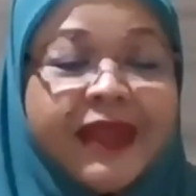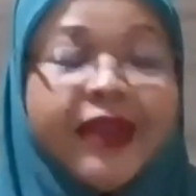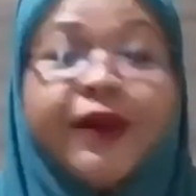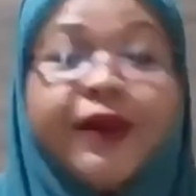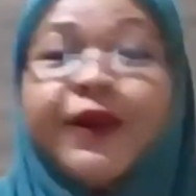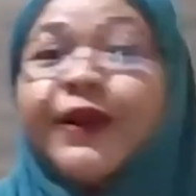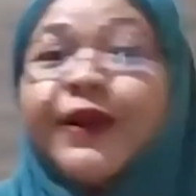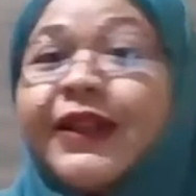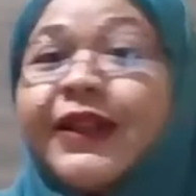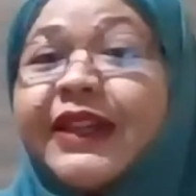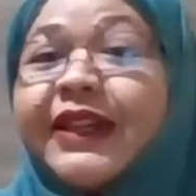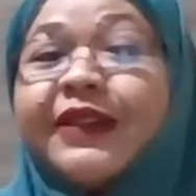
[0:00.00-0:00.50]

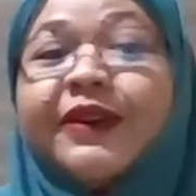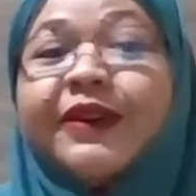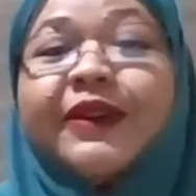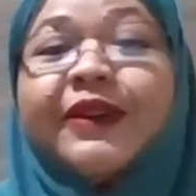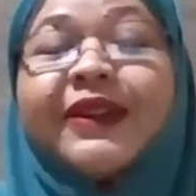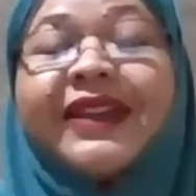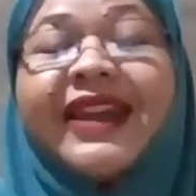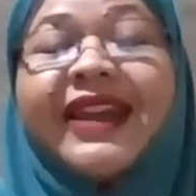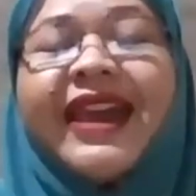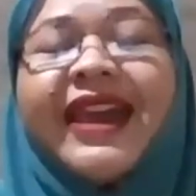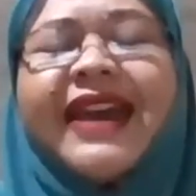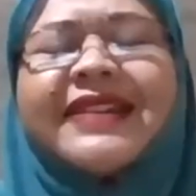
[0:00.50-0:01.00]
All all,
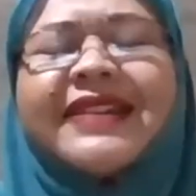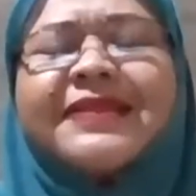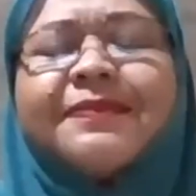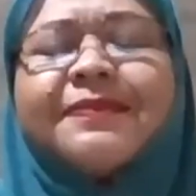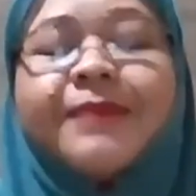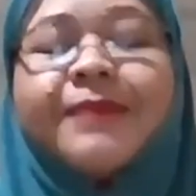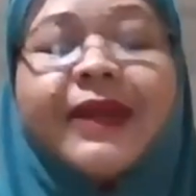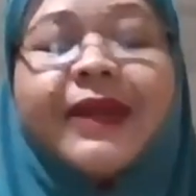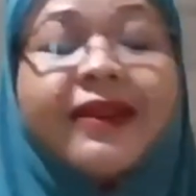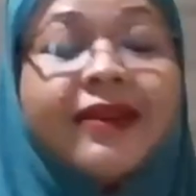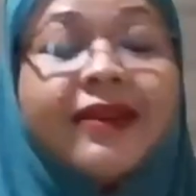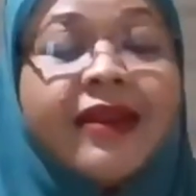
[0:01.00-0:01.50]
it has
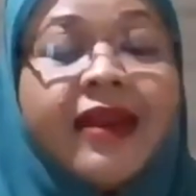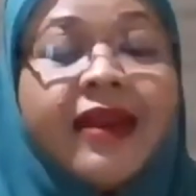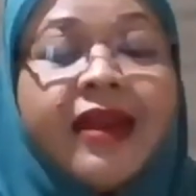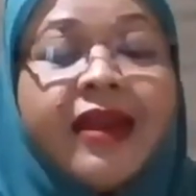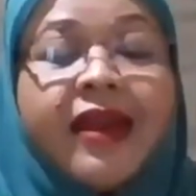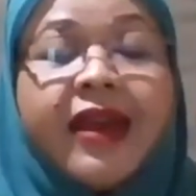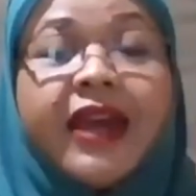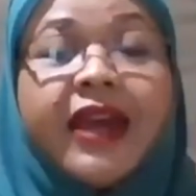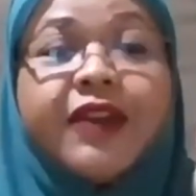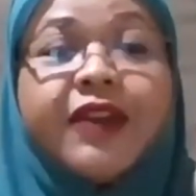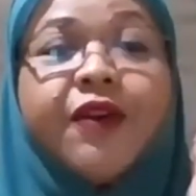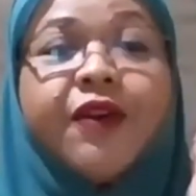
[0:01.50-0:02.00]
been
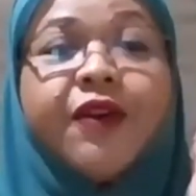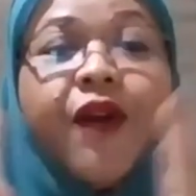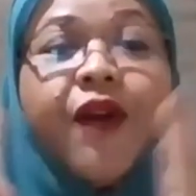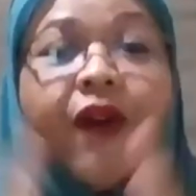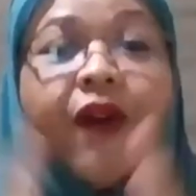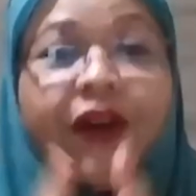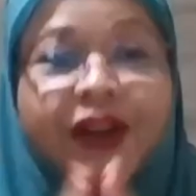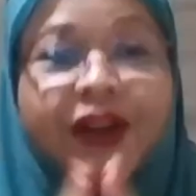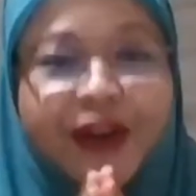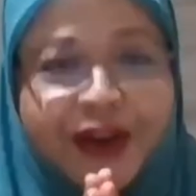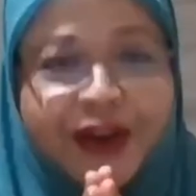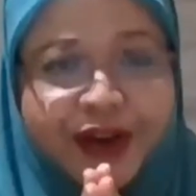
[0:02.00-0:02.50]
an
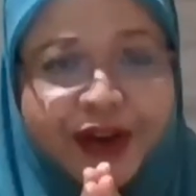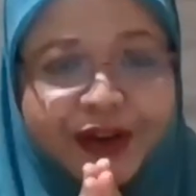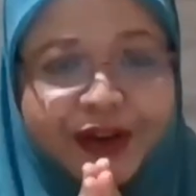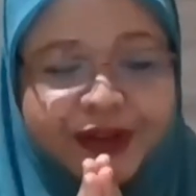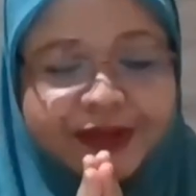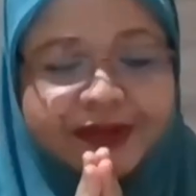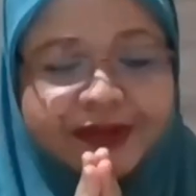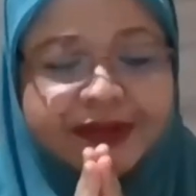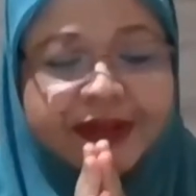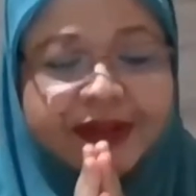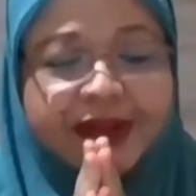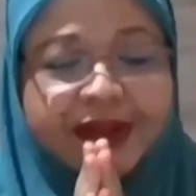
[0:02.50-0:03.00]
honor
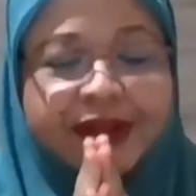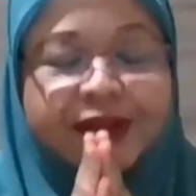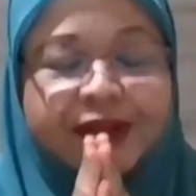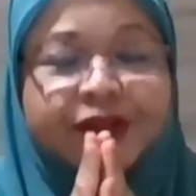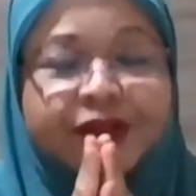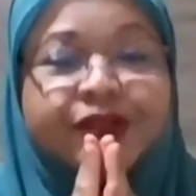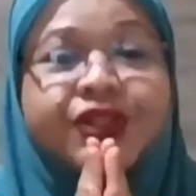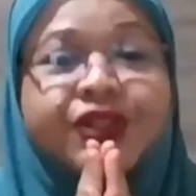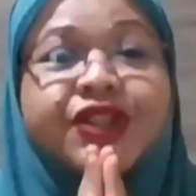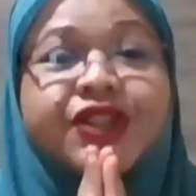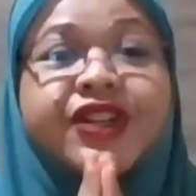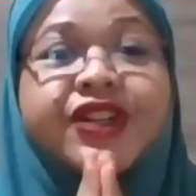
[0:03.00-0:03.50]
to
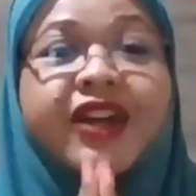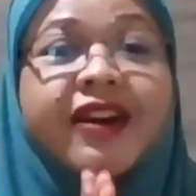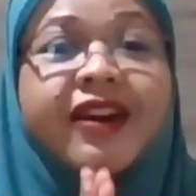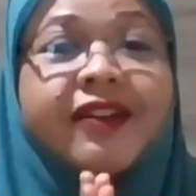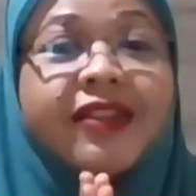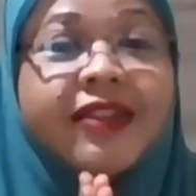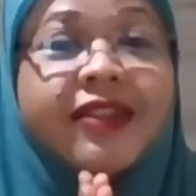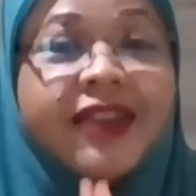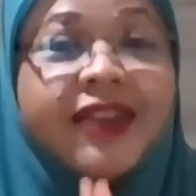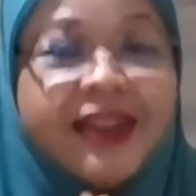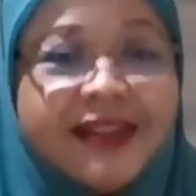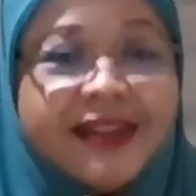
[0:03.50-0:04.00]
share
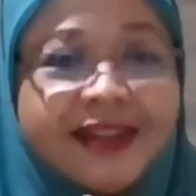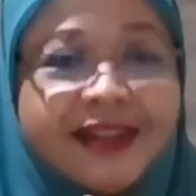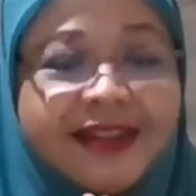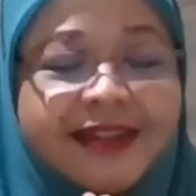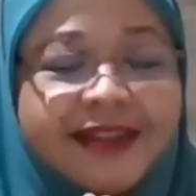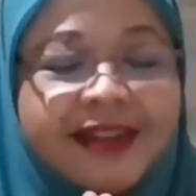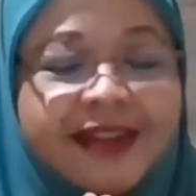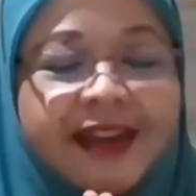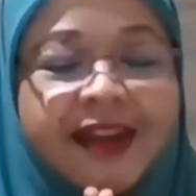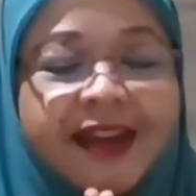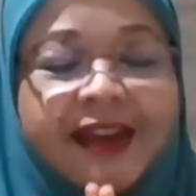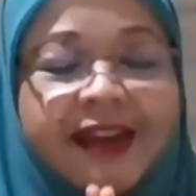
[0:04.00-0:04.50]

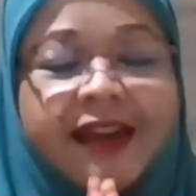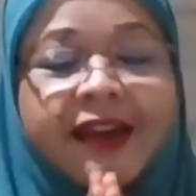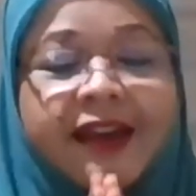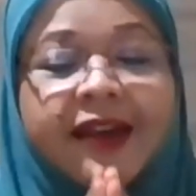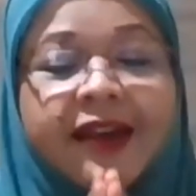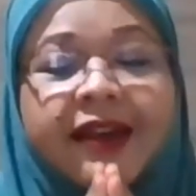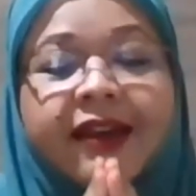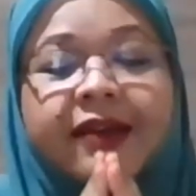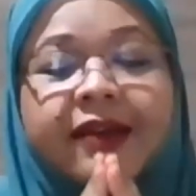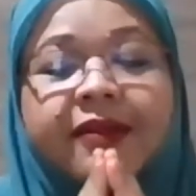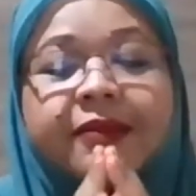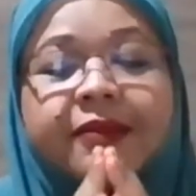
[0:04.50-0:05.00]
this,
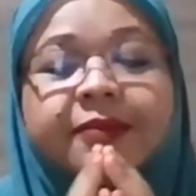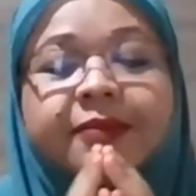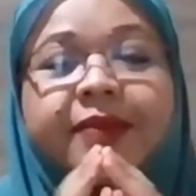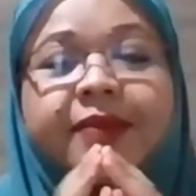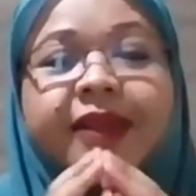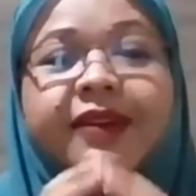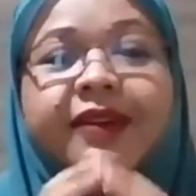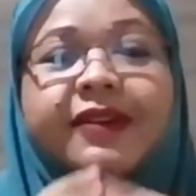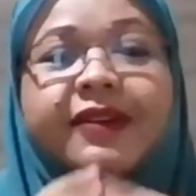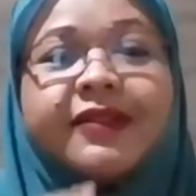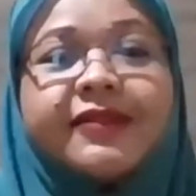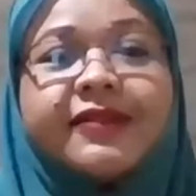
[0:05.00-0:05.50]

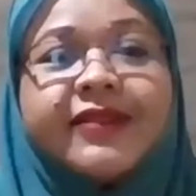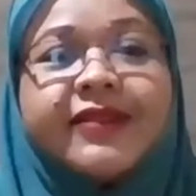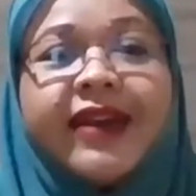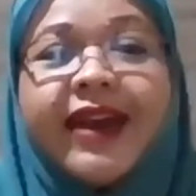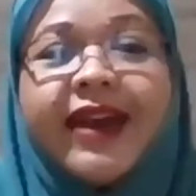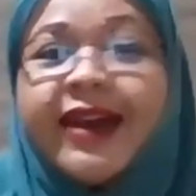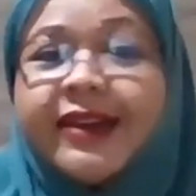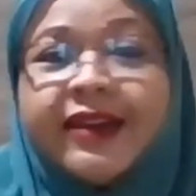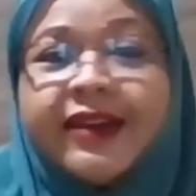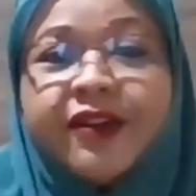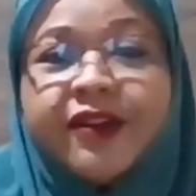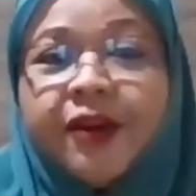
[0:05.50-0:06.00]
because
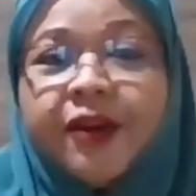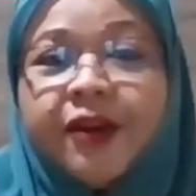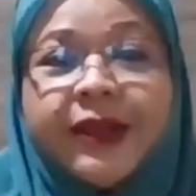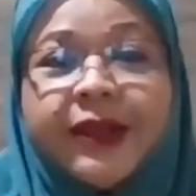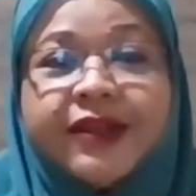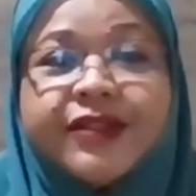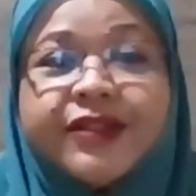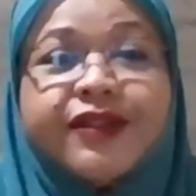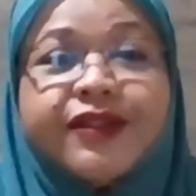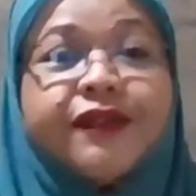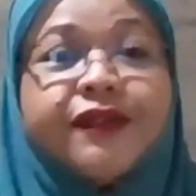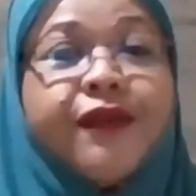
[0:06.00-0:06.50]
had it not
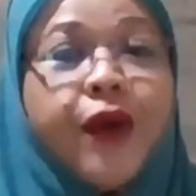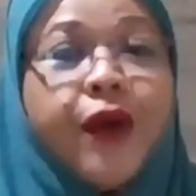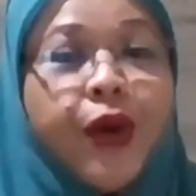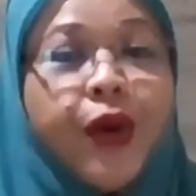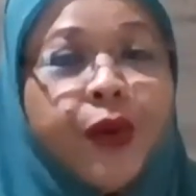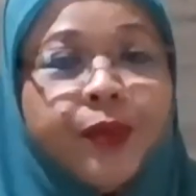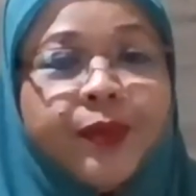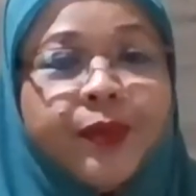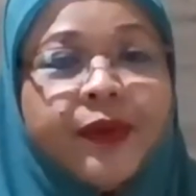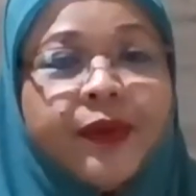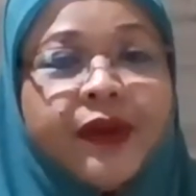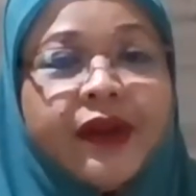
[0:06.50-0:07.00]
because of
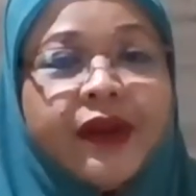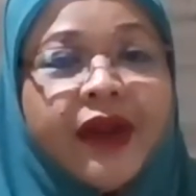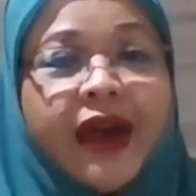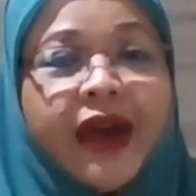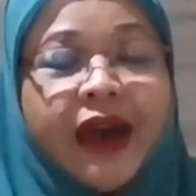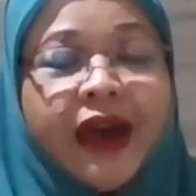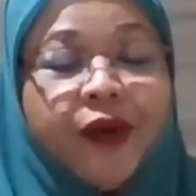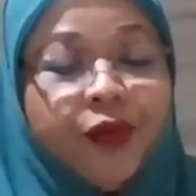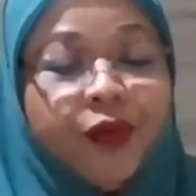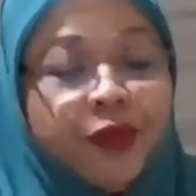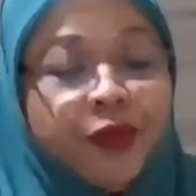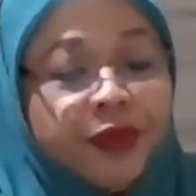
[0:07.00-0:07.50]
hope,
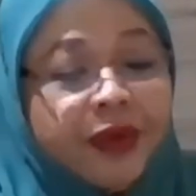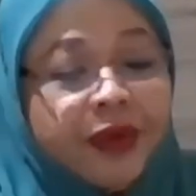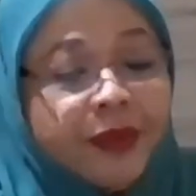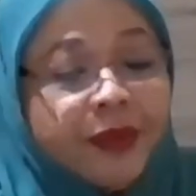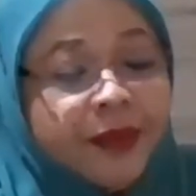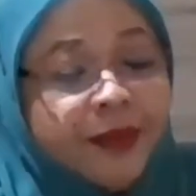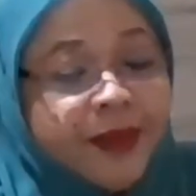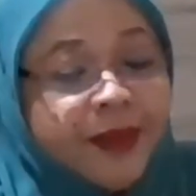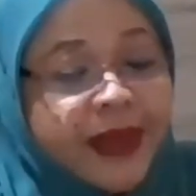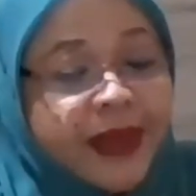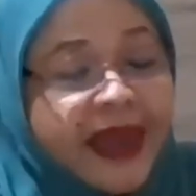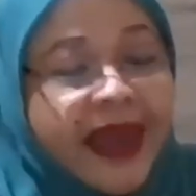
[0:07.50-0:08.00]
I won't
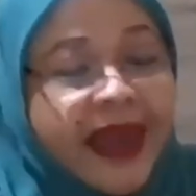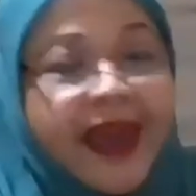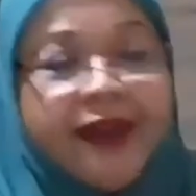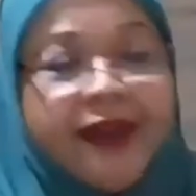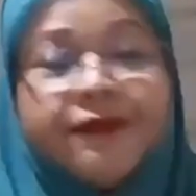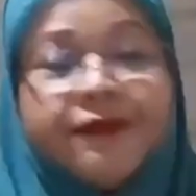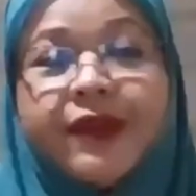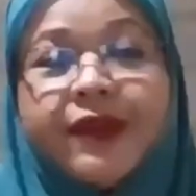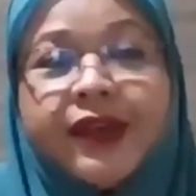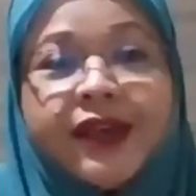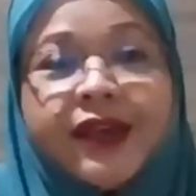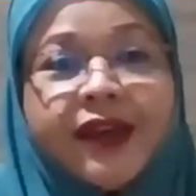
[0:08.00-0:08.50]
be
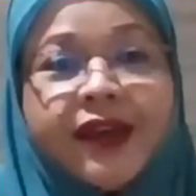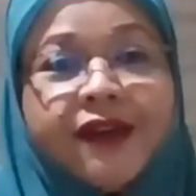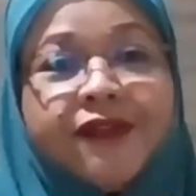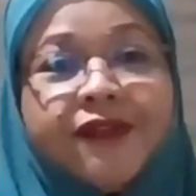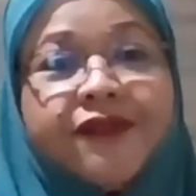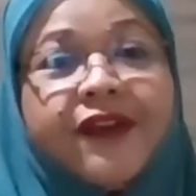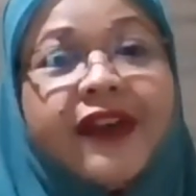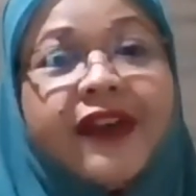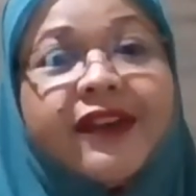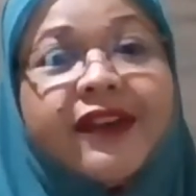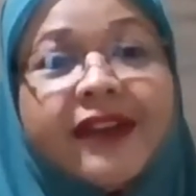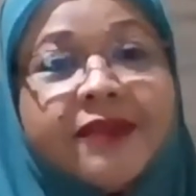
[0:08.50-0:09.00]

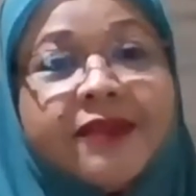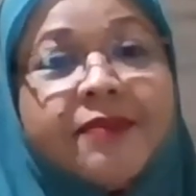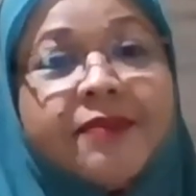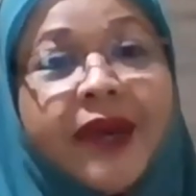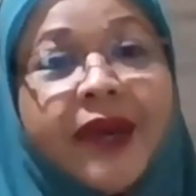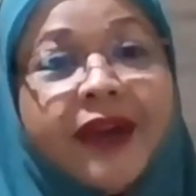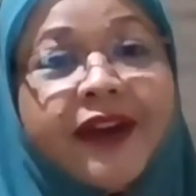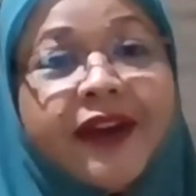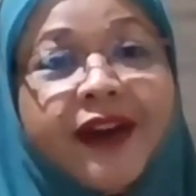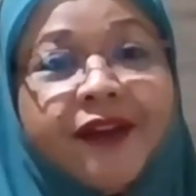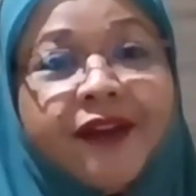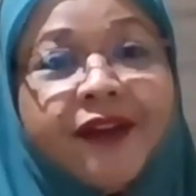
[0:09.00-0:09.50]
finding my
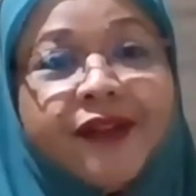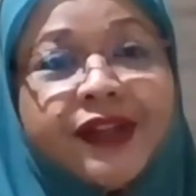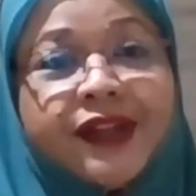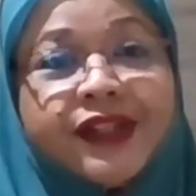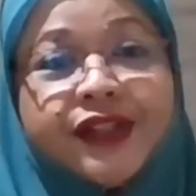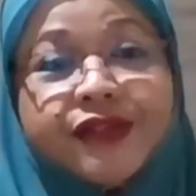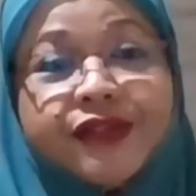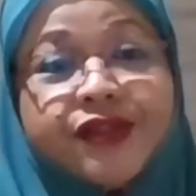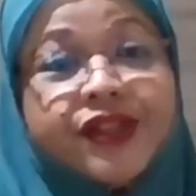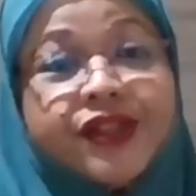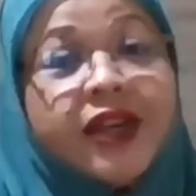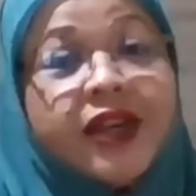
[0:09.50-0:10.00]
courage
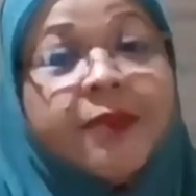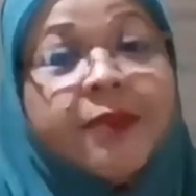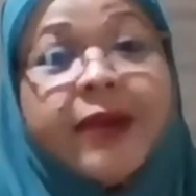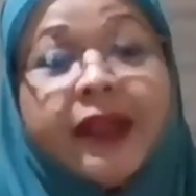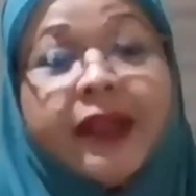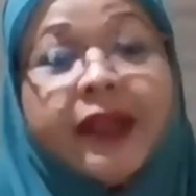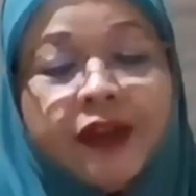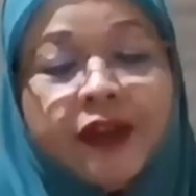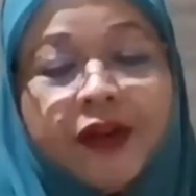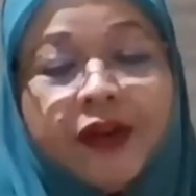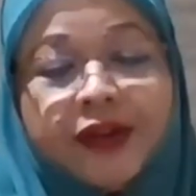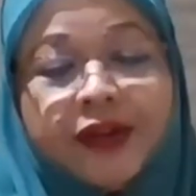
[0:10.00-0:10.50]
to share my
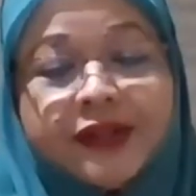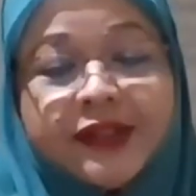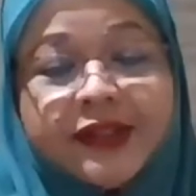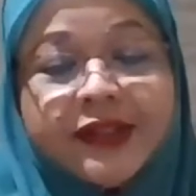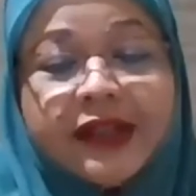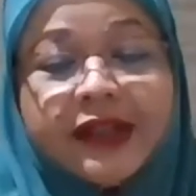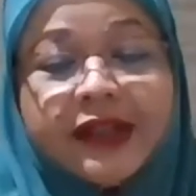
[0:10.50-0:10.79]
thoughts